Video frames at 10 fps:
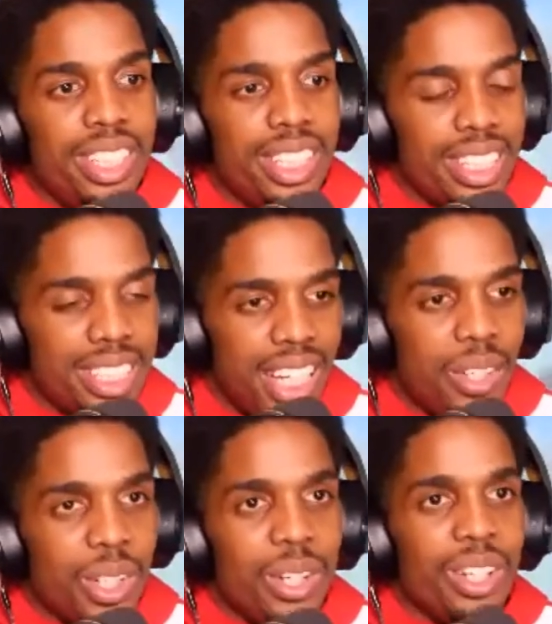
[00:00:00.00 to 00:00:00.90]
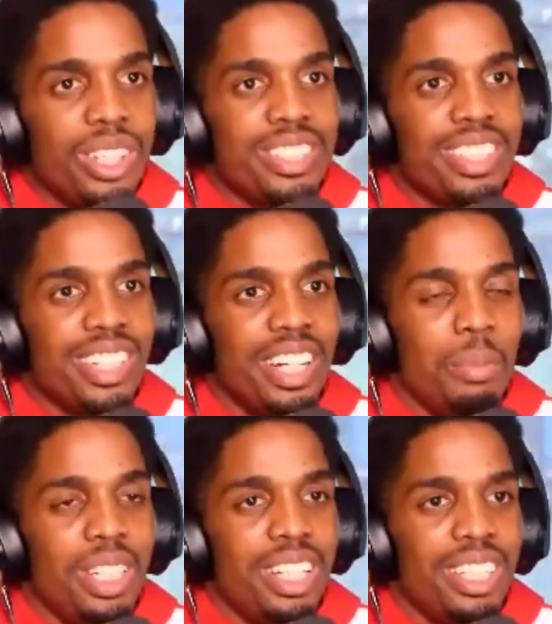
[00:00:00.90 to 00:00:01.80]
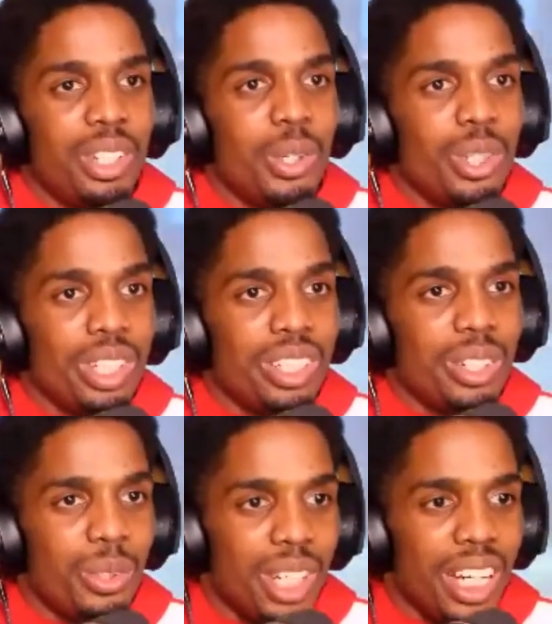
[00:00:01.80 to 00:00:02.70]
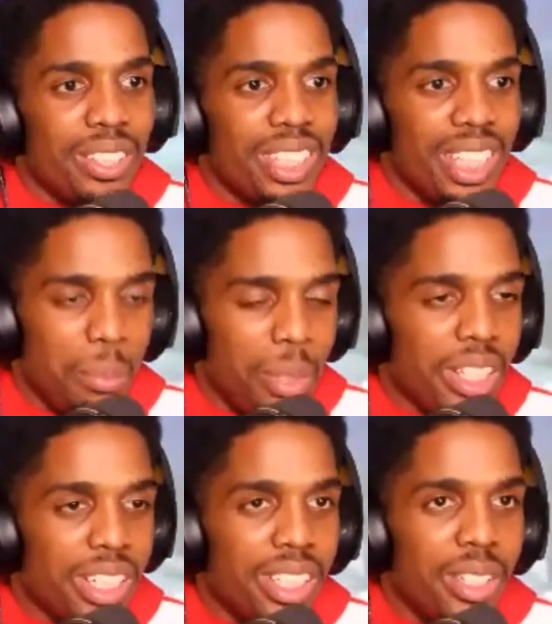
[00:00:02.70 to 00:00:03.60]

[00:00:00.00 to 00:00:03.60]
the town hall to, I mean, the the court, the courthouse to get married.